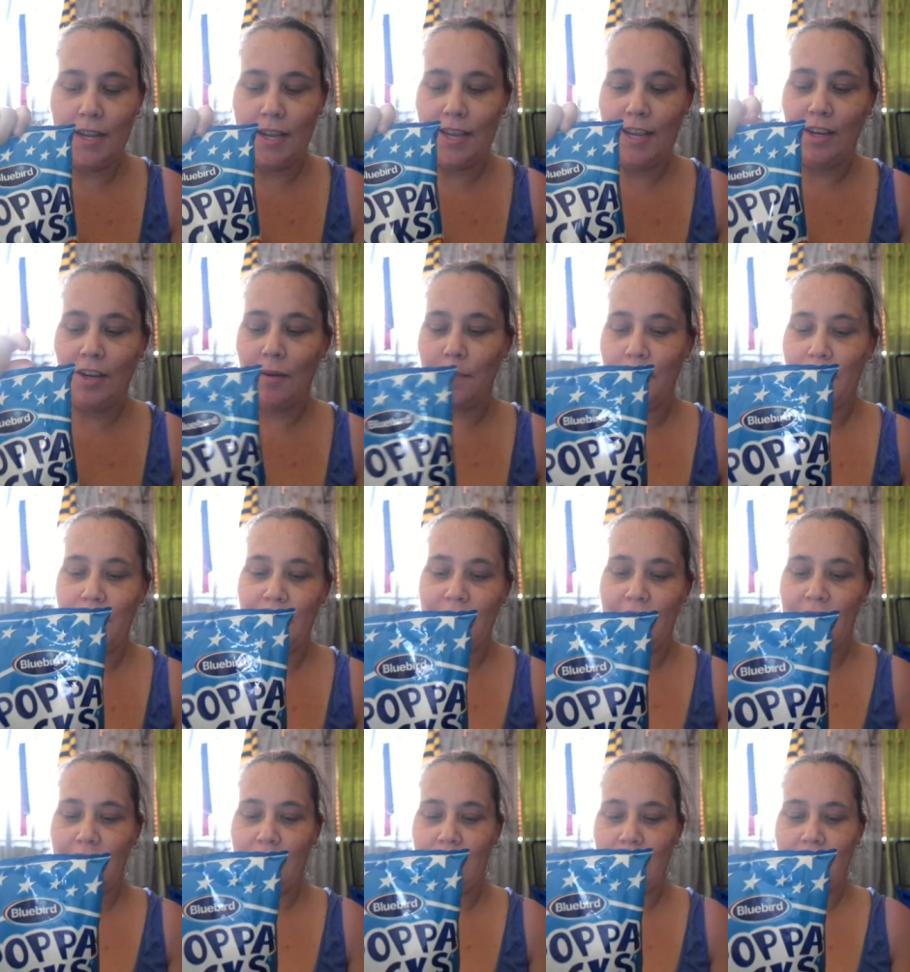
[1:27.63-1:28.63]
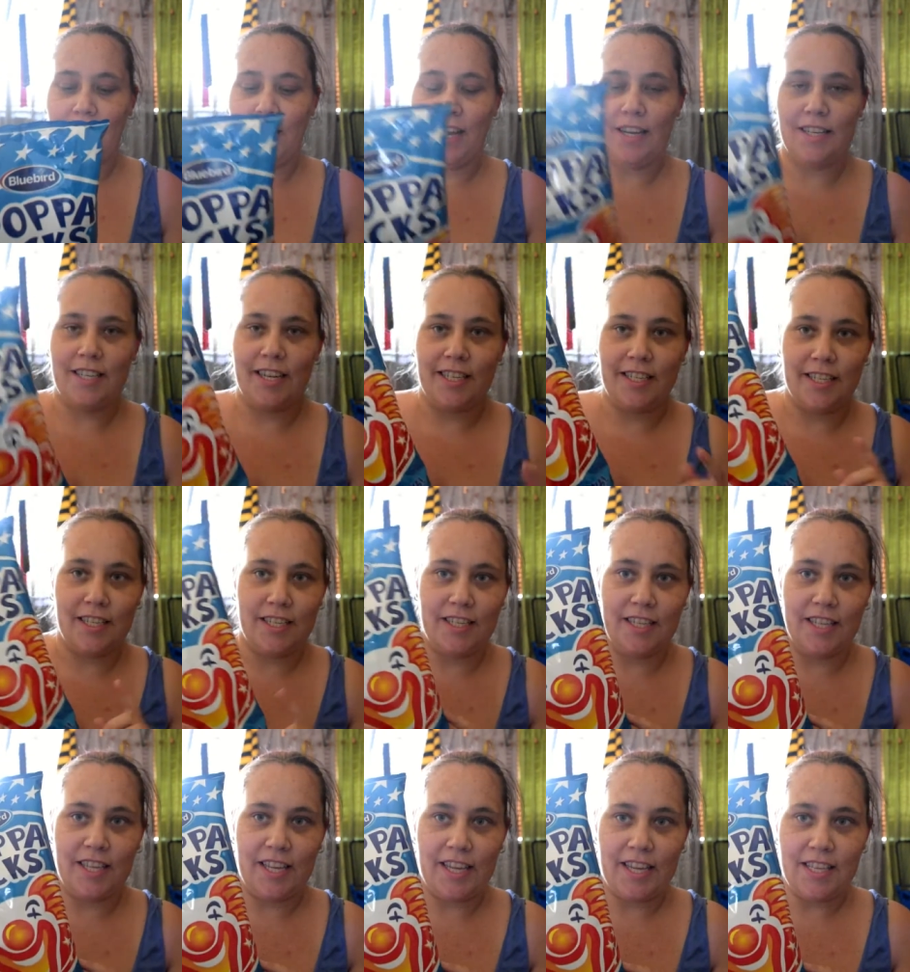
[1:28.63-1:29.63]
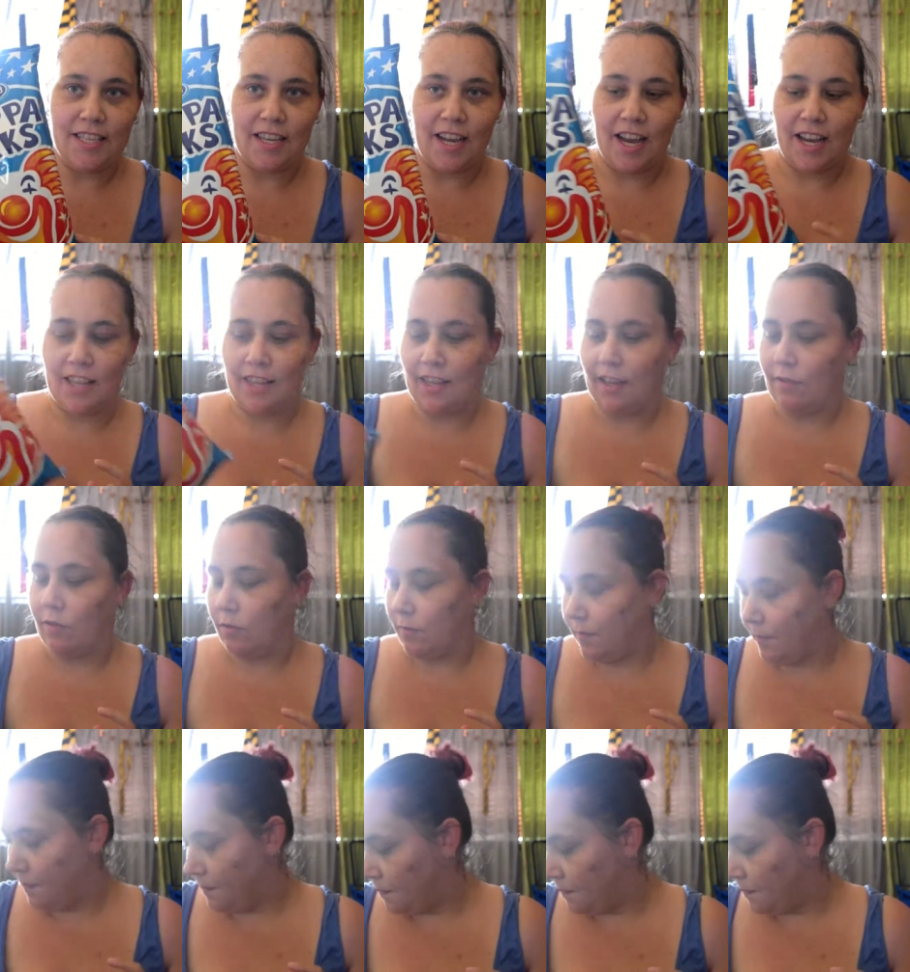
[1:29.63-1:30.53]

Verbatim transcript: he got me addicted to these. I love them.